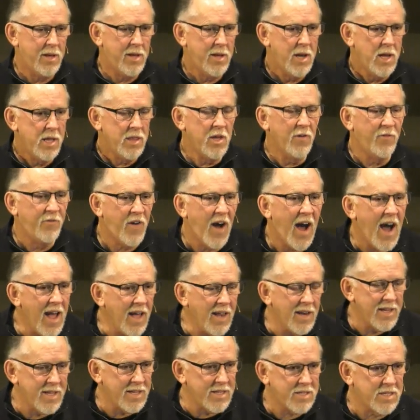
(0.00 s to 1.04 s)
The
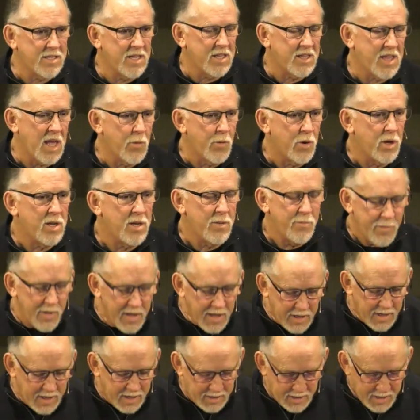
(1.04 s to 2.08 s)
violence that they were
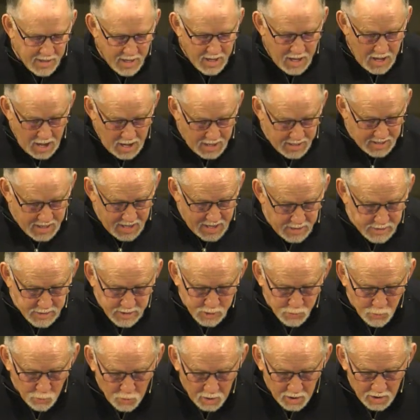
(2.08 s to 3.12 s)
committing against
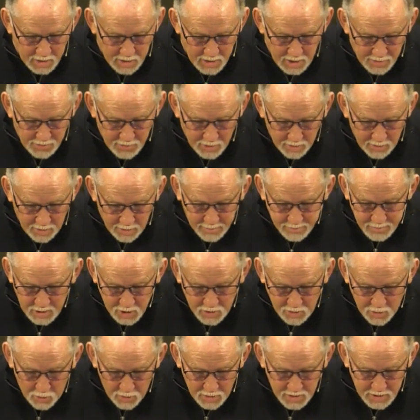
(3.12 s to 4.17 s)
one another,
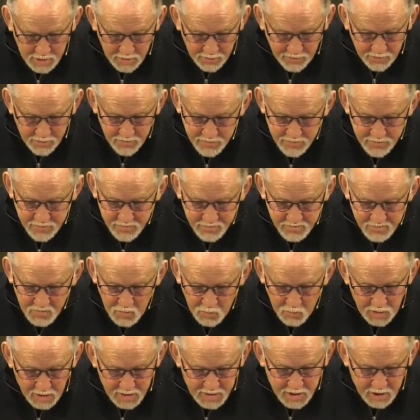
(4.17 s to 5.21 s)
according to
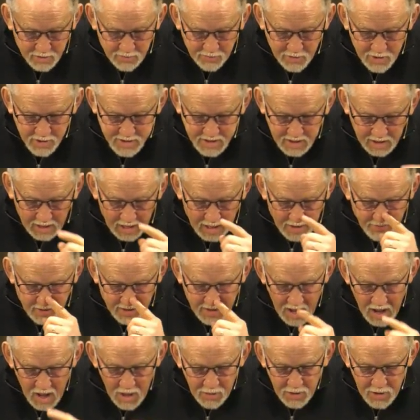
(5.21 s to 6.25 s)
really to verse 11,
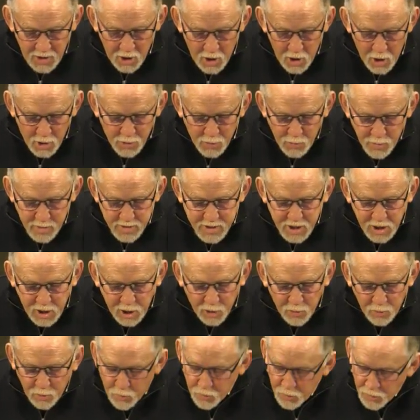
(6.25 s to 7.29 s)
the earth was
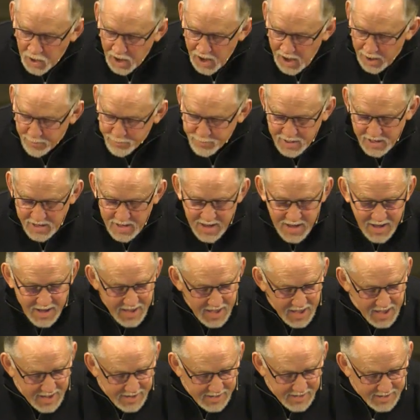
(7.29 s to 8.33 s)
corrupt
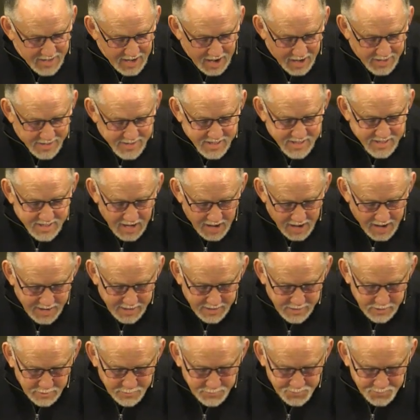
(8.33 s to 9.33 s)
in God's sight.